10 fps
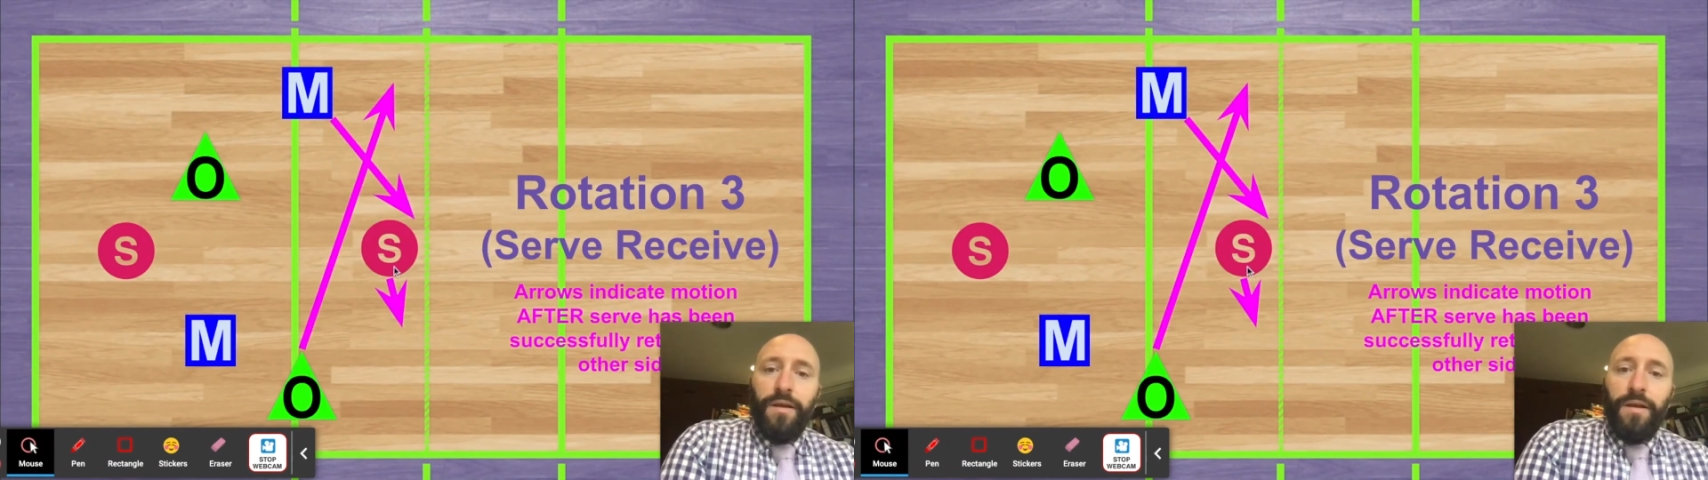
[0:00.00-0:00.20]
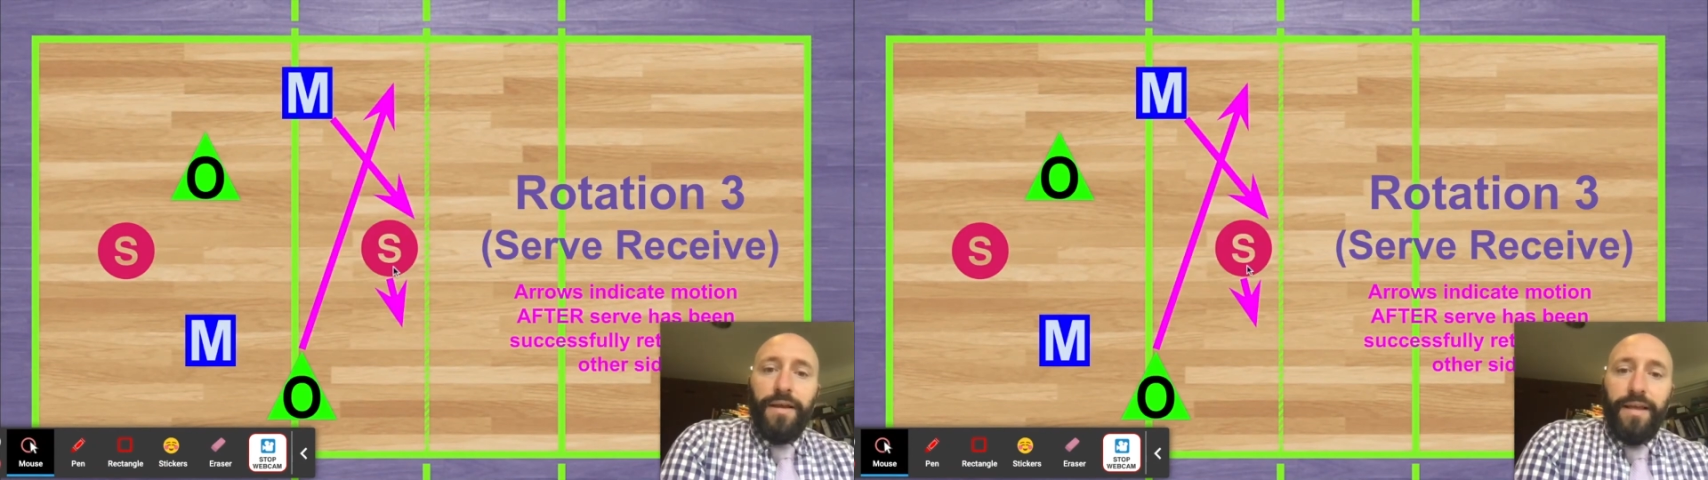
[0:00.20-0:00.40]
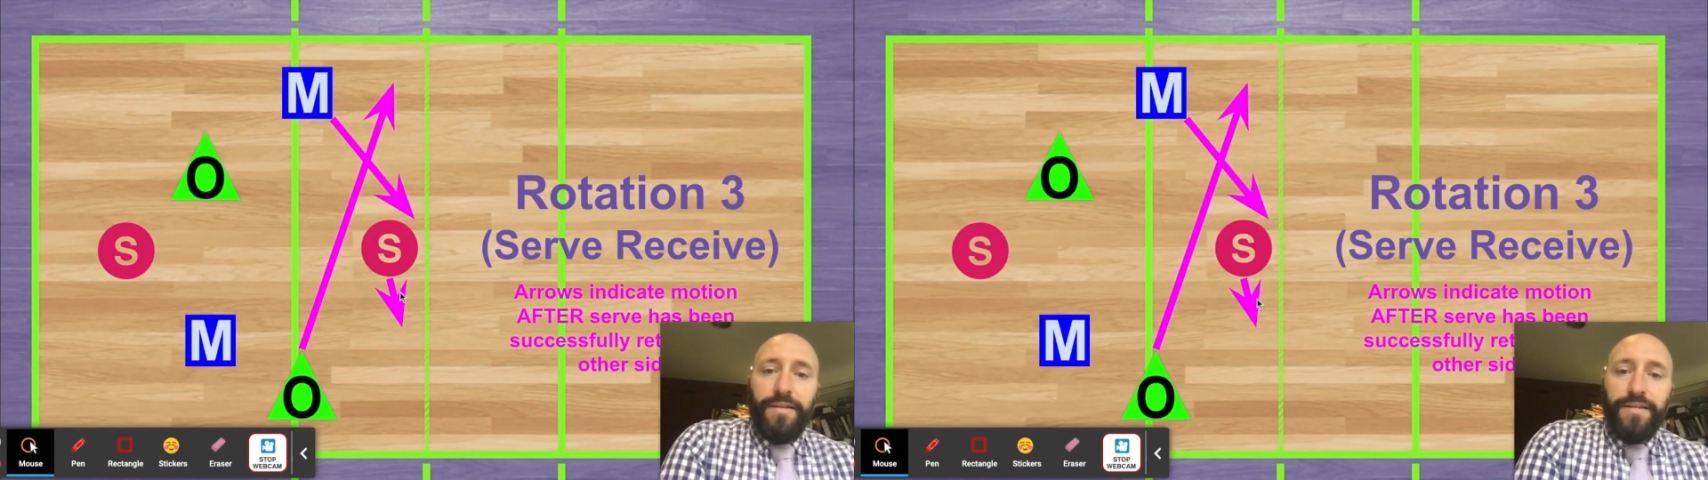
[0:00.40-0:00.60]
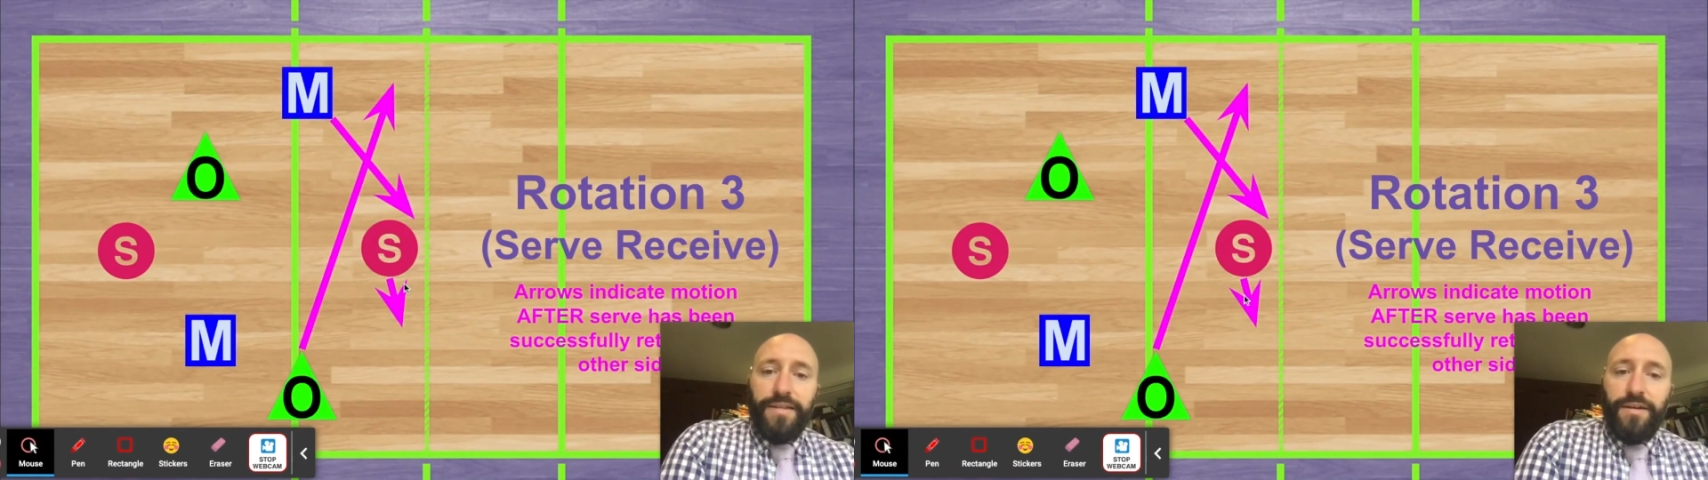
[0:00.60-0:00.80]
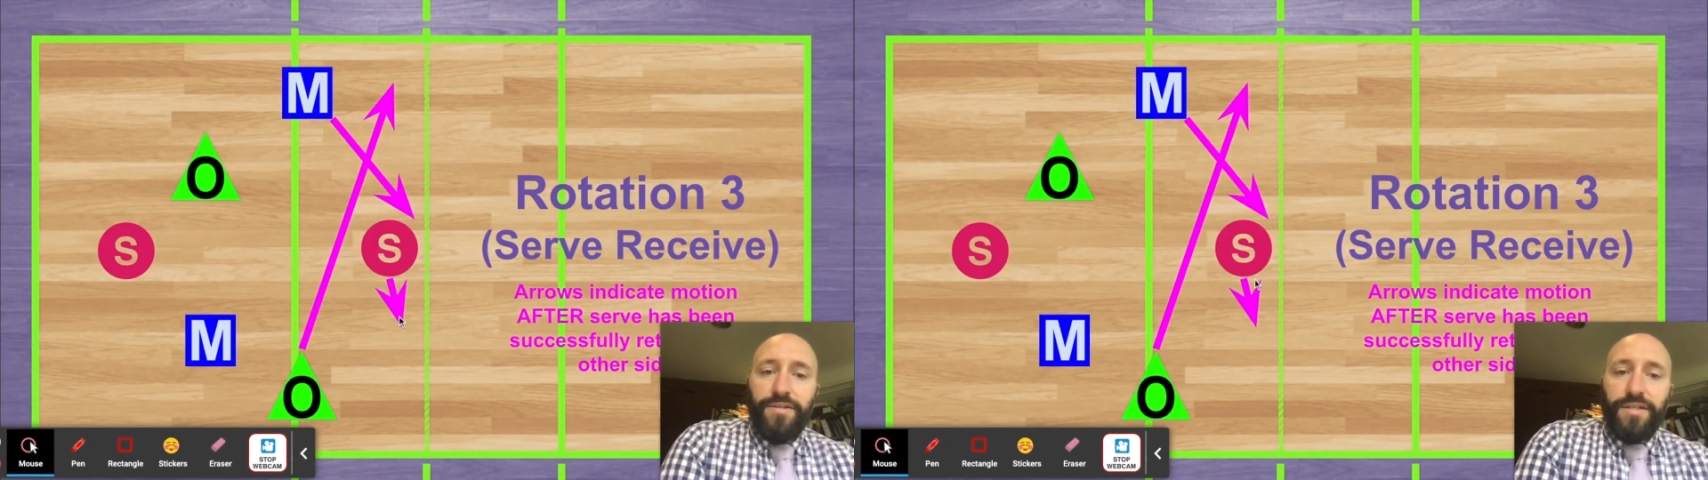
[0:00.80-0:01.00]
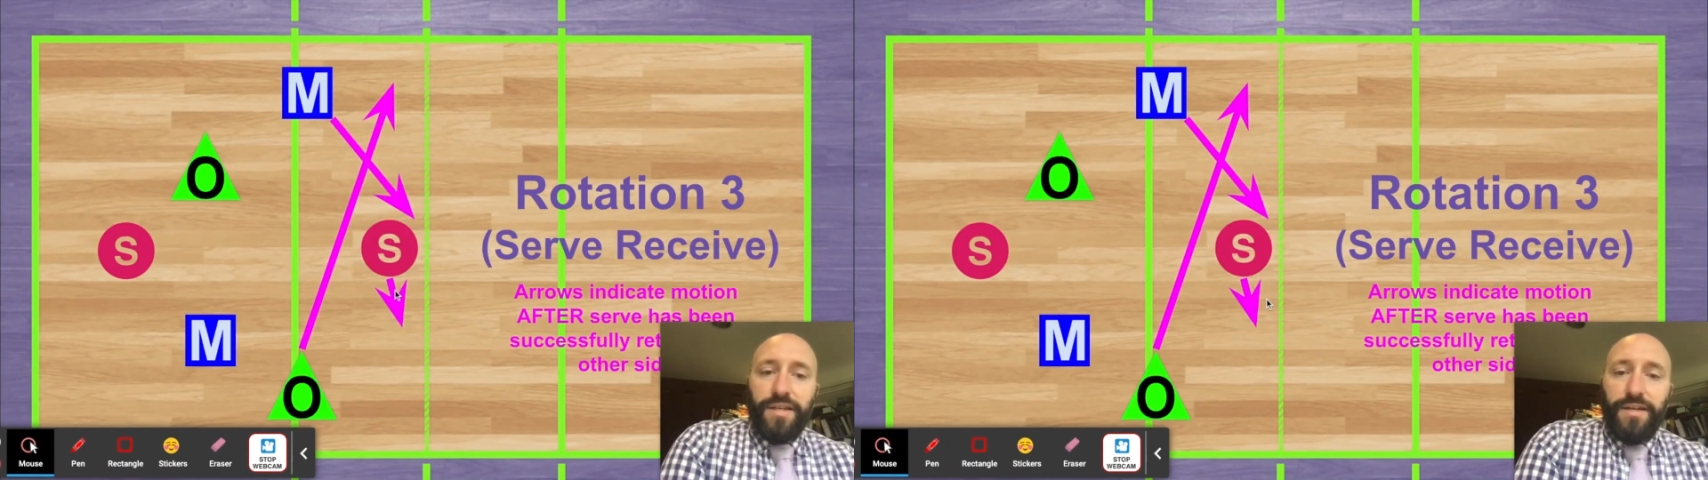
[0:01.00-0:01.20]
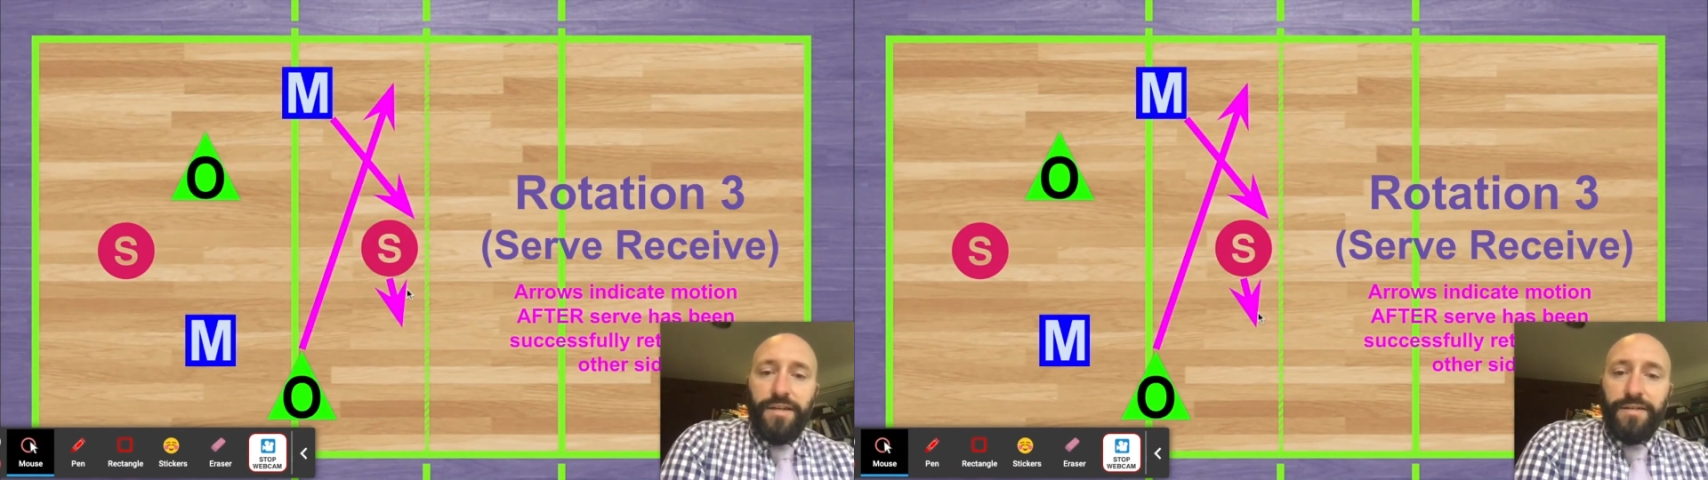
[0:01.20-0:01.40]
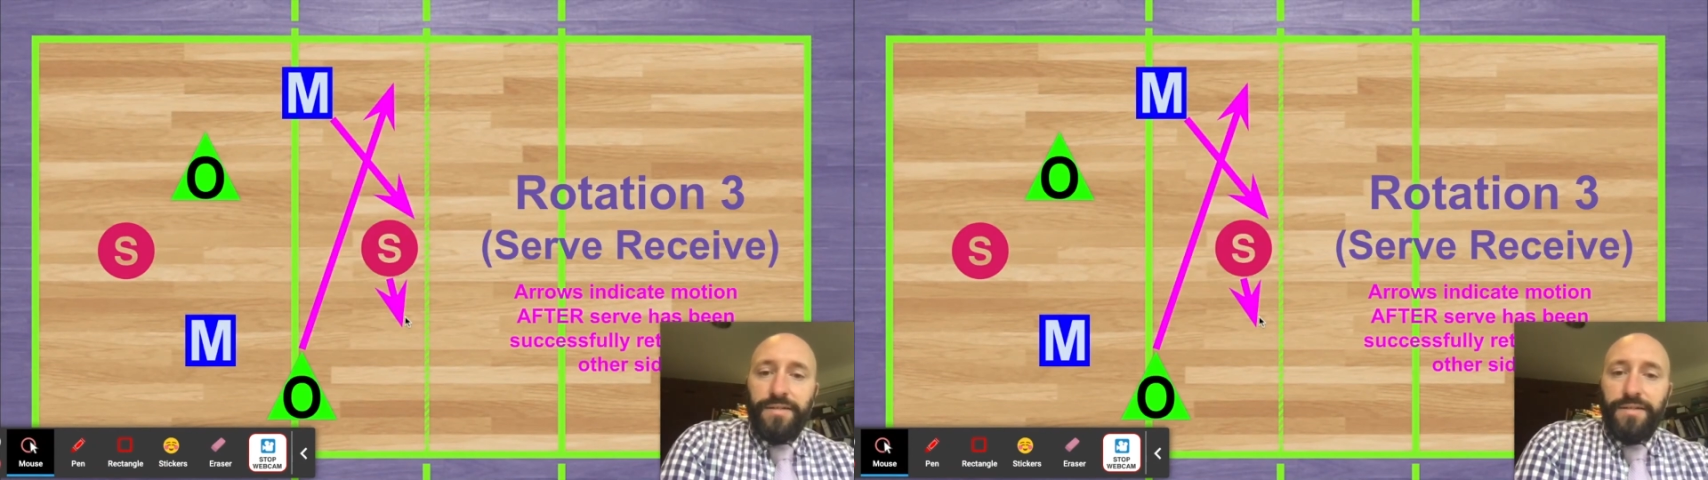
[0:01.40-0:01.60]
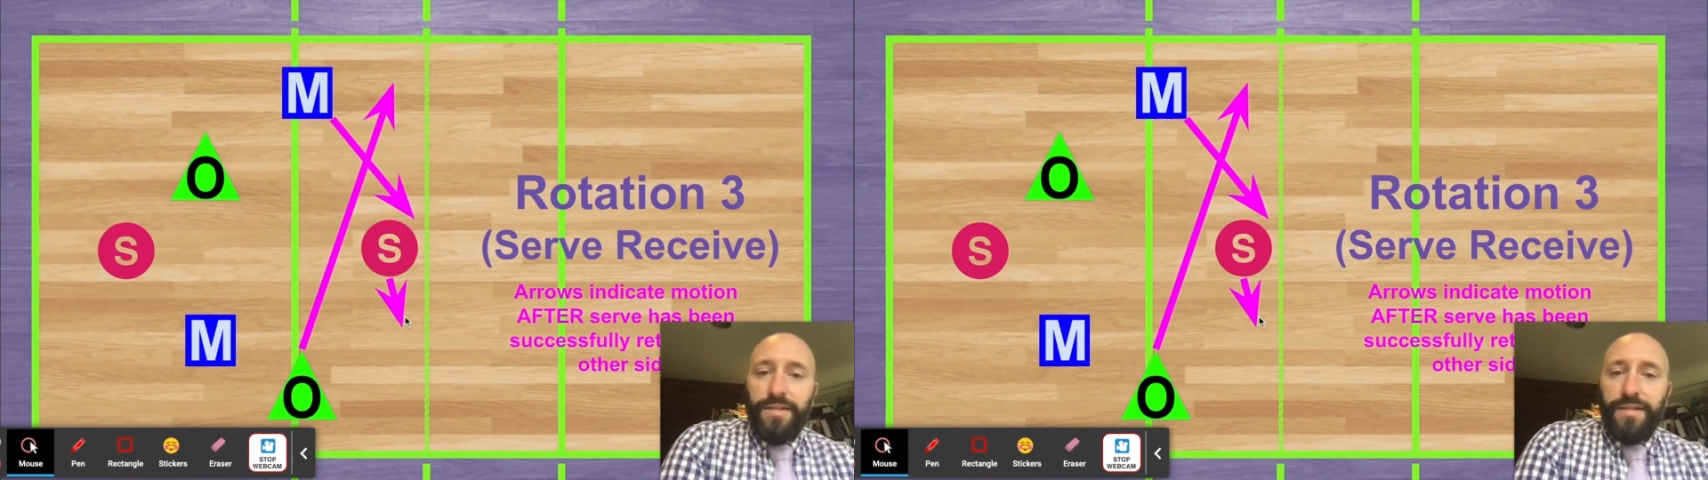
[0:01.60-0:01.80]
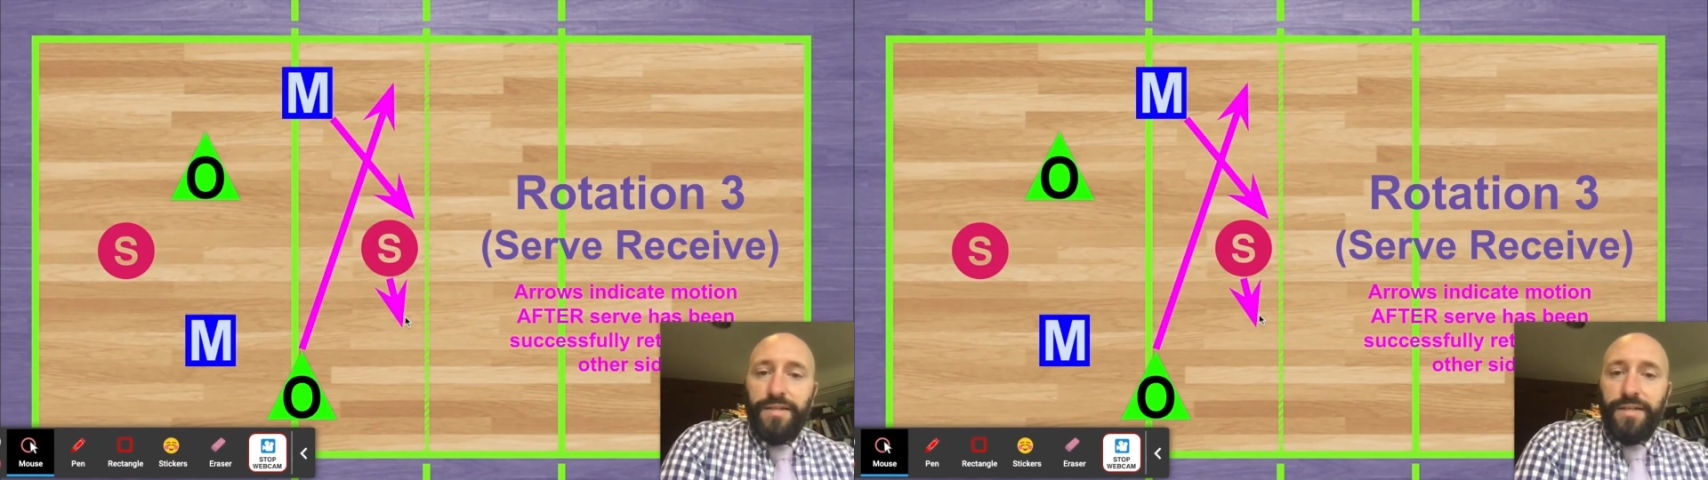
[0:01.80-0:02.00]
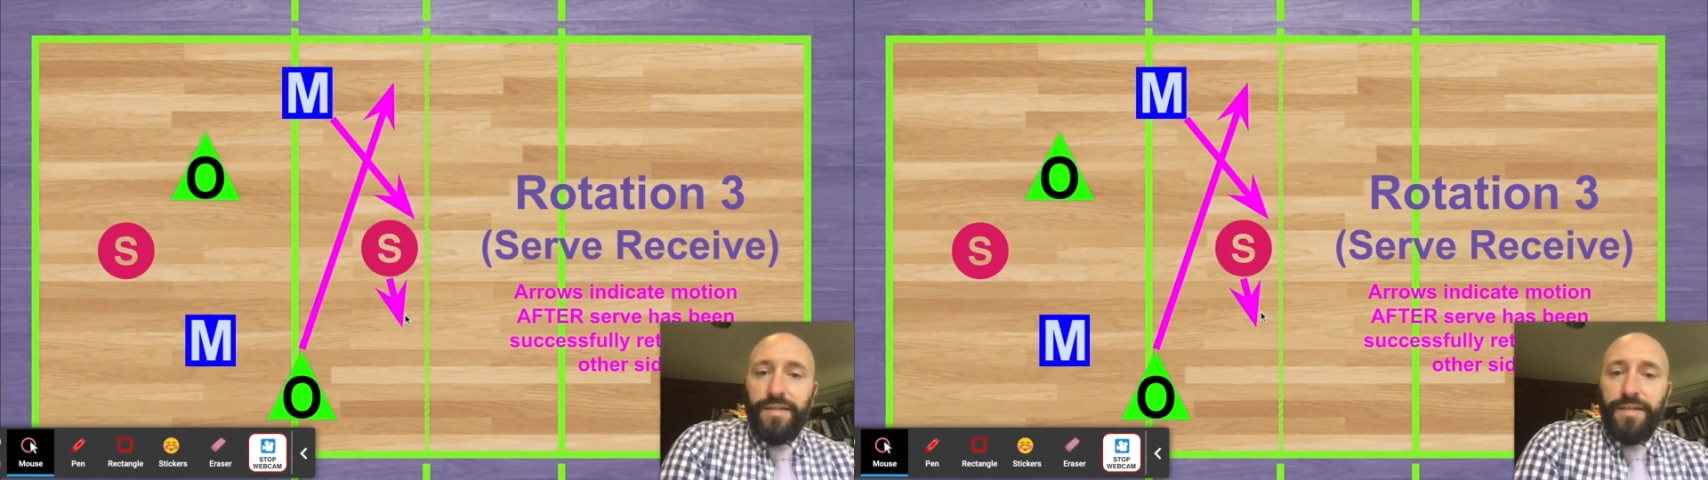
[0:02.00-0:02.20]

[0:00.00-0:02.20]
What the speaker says: again, the setters just kind of sneak into